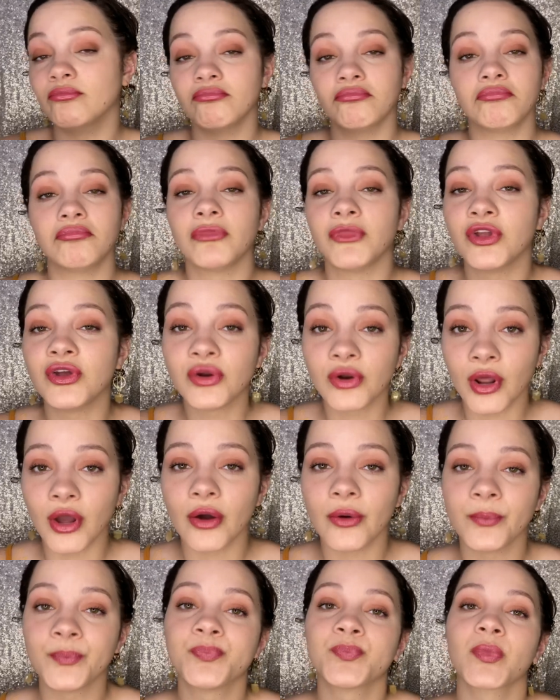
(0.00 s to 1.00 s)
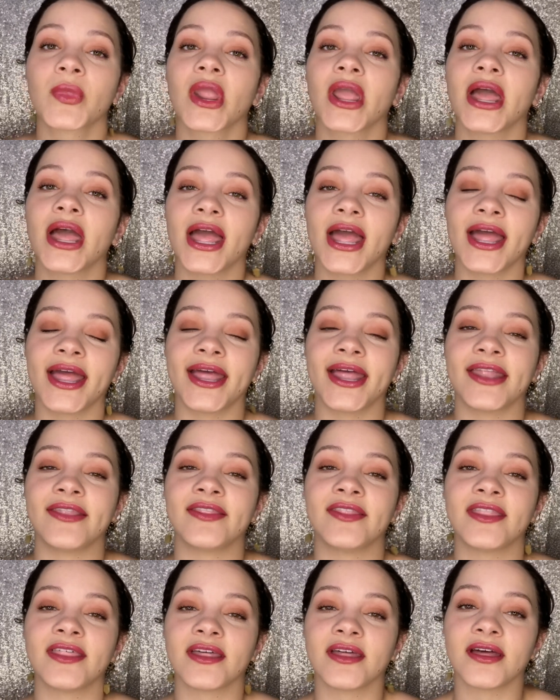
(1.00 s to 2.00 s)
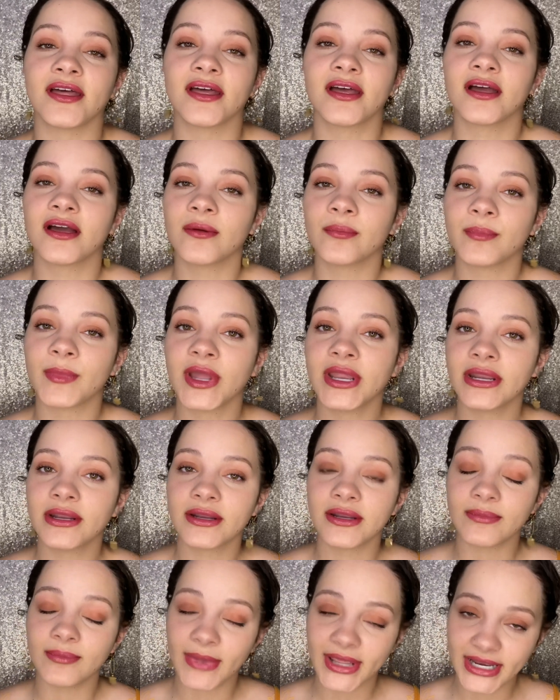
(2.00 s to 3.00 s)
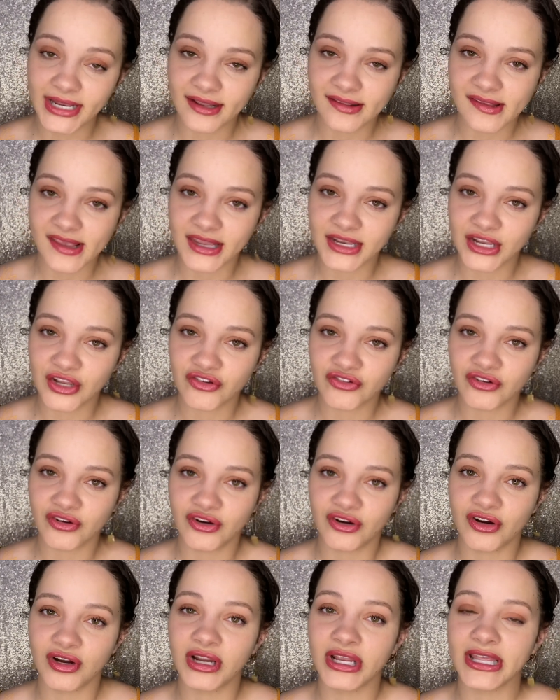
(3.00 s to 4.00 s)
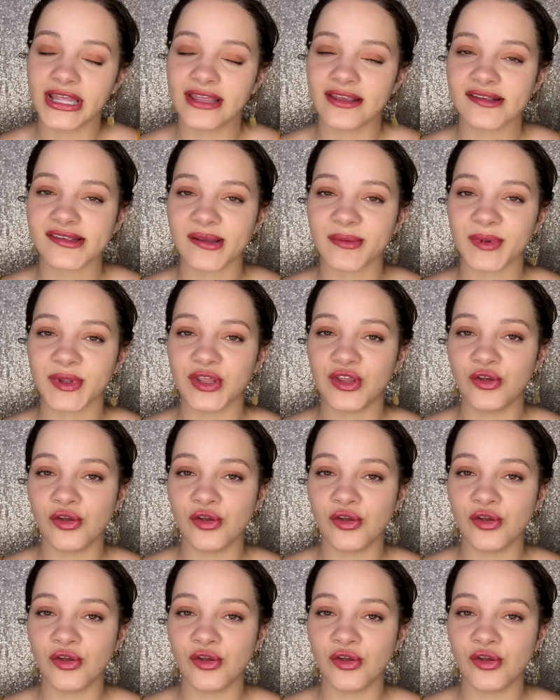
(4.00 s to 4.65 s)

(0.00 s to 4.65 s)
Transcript: you know. And the maintenance conditioner is something you